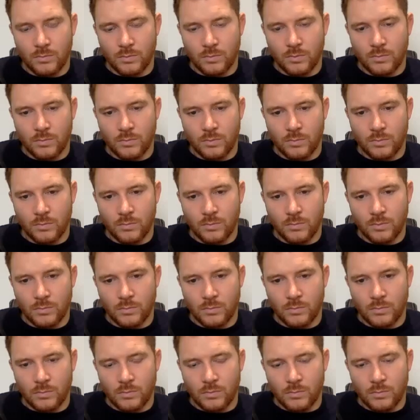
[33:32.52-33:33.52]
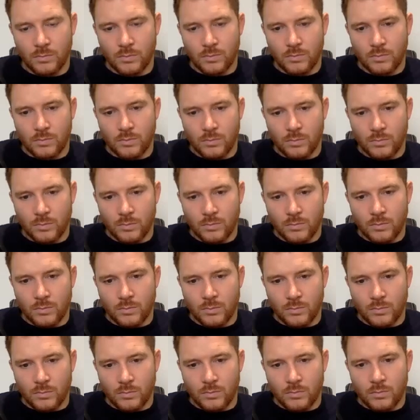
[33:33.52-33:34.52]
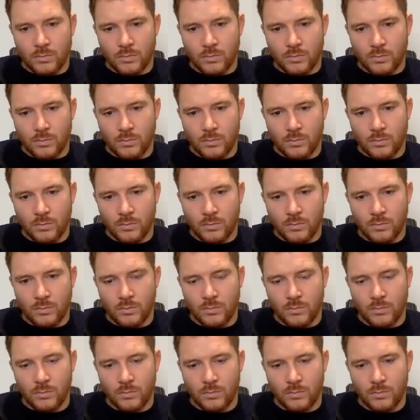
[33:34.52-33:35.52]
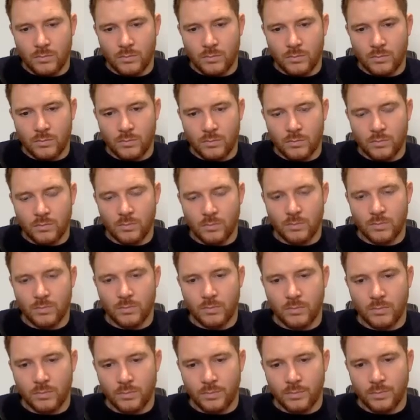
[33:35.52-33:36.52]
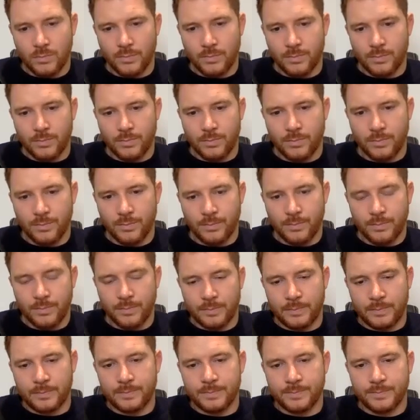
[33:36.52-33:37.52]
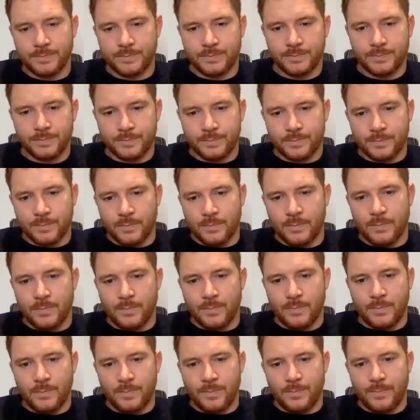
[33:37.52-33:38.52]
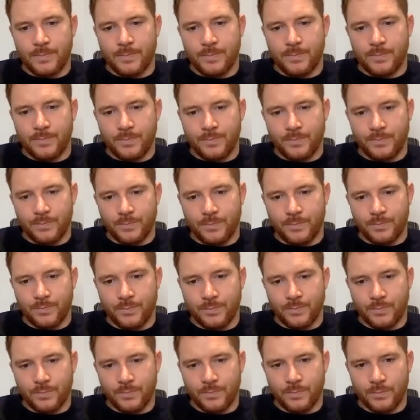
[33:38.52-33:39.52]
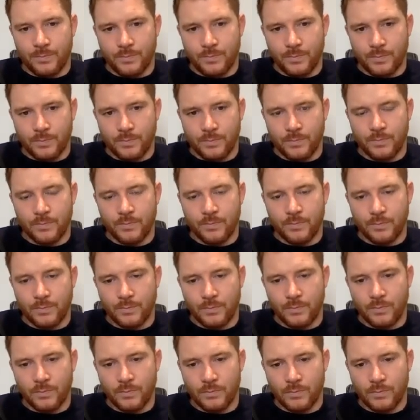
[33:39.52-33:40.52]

(silent)